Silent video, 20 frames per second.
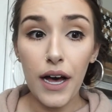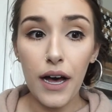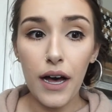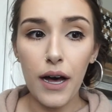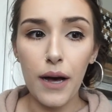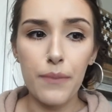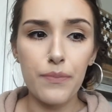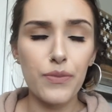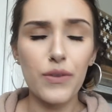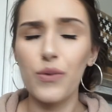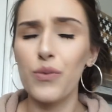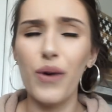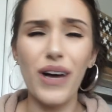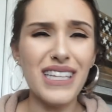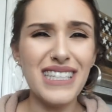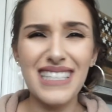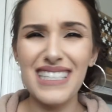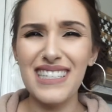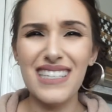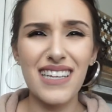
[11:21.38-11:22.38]
Um,
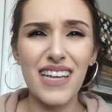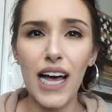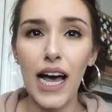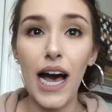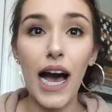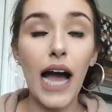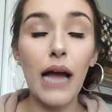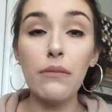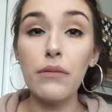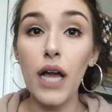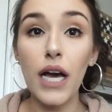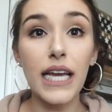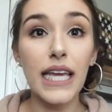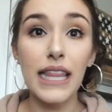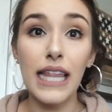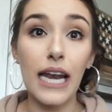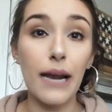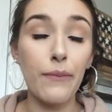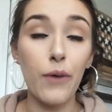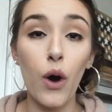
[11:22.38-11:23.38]
what? I'm lucky
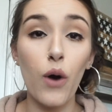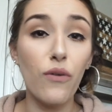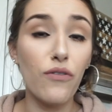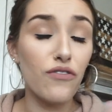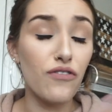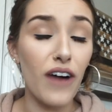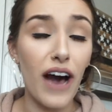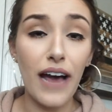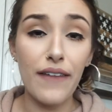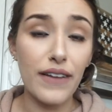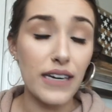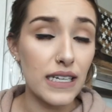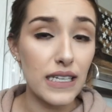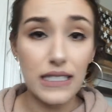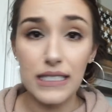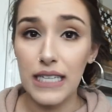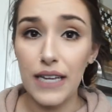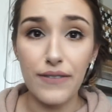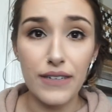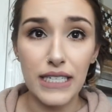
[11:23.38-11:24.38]
that I'm home five out of the
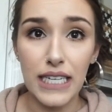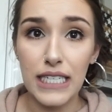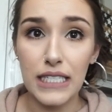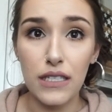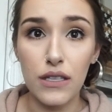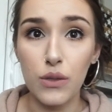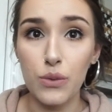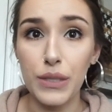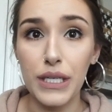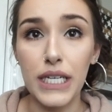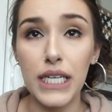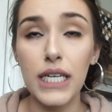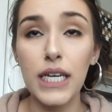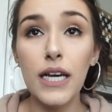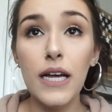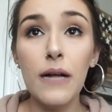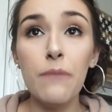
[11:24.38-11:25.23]
seven days of the week.